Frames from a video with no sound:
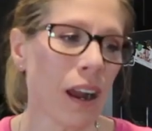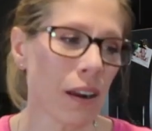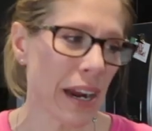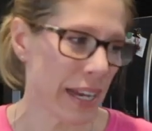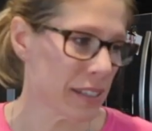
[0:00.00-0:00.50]

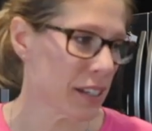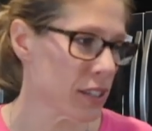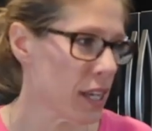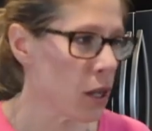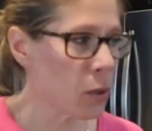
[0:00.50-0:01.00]
All right.
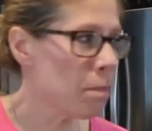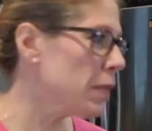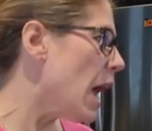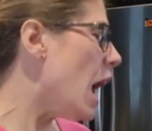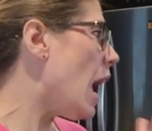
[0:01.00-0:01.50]
So
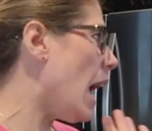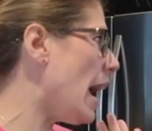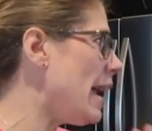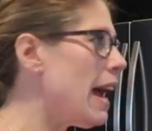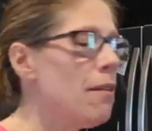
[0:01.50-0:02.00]

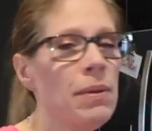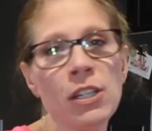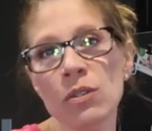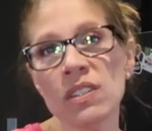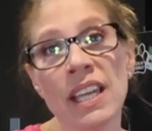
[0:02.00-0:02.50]
I have
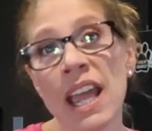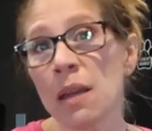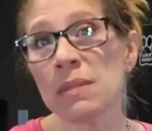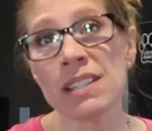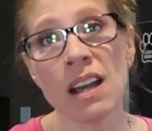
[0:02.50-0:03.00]
been using
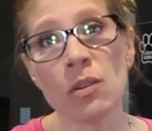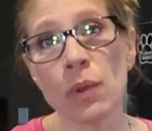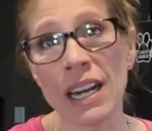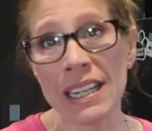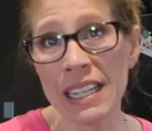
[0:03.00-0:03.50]
Amazon
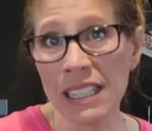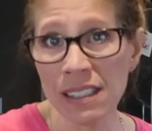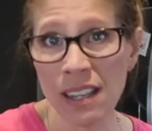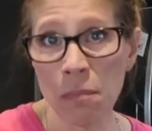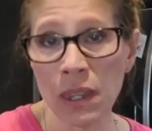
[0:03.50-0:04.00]
when I
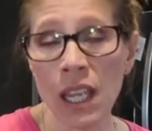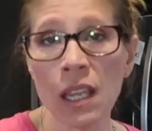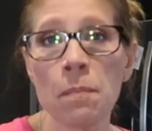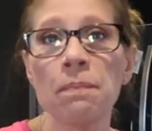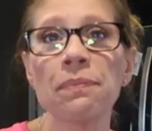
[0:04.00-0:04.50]
need
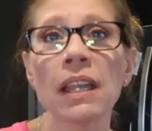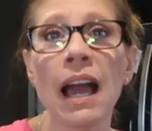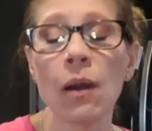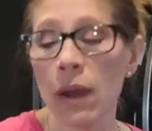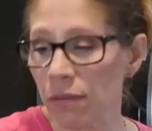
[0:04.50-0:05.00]
something.
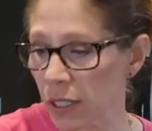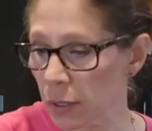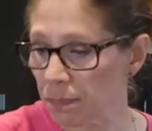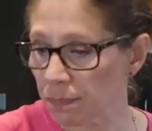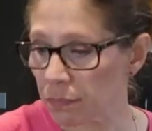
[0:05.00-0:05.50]

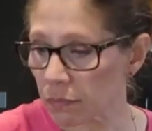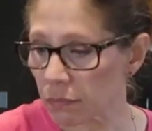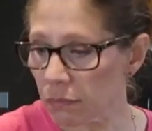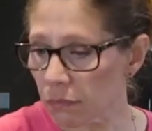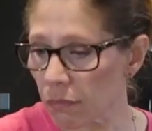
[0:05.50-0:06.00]
However,
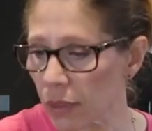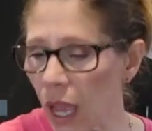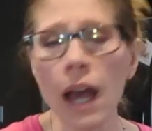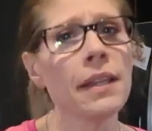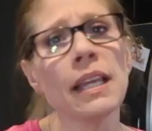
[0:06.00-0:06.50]

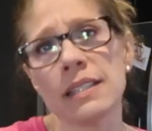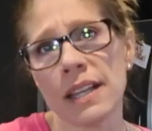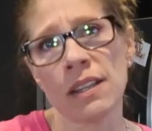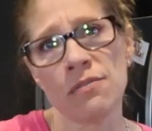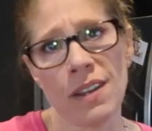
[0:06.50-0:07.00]
unless
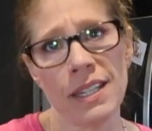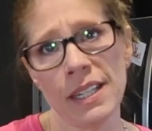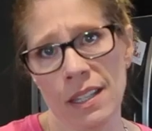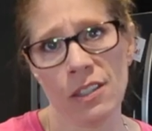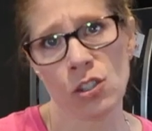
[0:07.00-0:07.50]
I can find
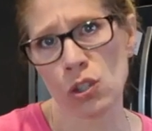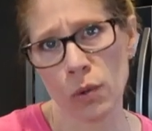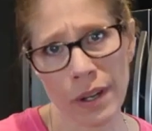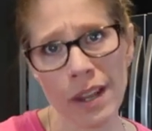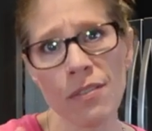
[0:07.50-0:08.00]
it in the
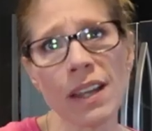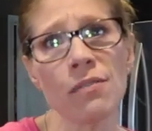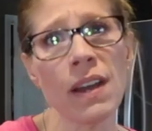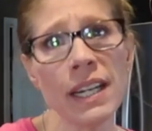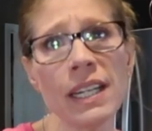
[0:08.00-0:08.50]
store. If I
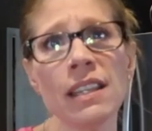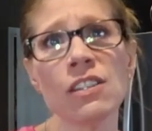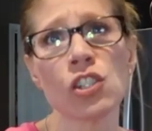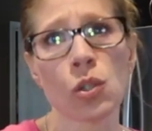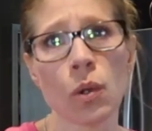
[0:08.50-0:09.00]
can find it in
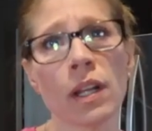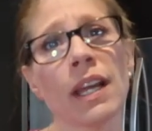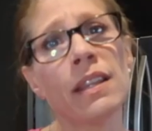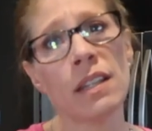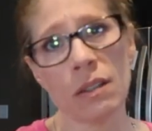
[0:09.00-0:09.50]
the store
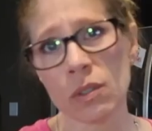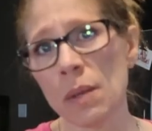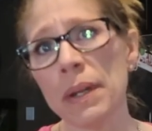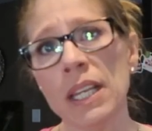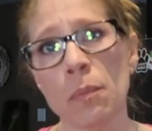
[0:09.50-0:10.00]
and that
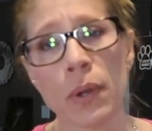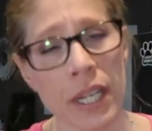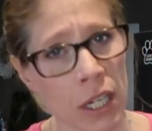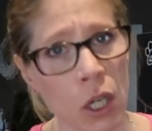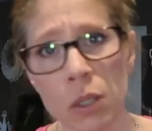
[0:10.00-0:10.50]
somebody can
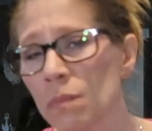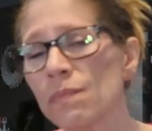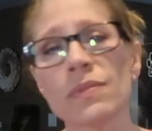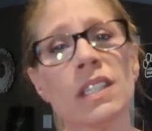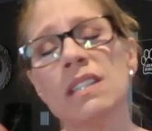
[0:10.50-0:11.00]
bring it
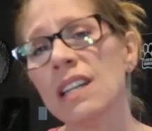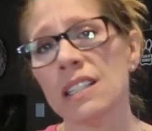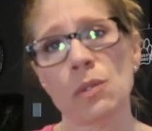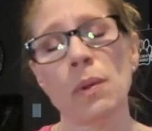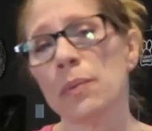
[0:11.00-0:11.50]
home, then
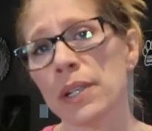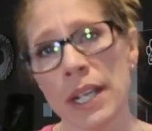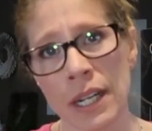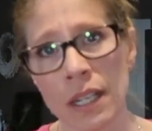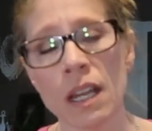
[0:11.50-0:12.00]
that's what we're
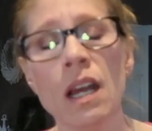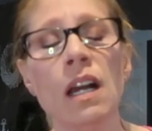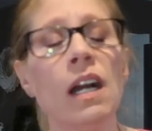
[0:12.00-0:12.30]
getting.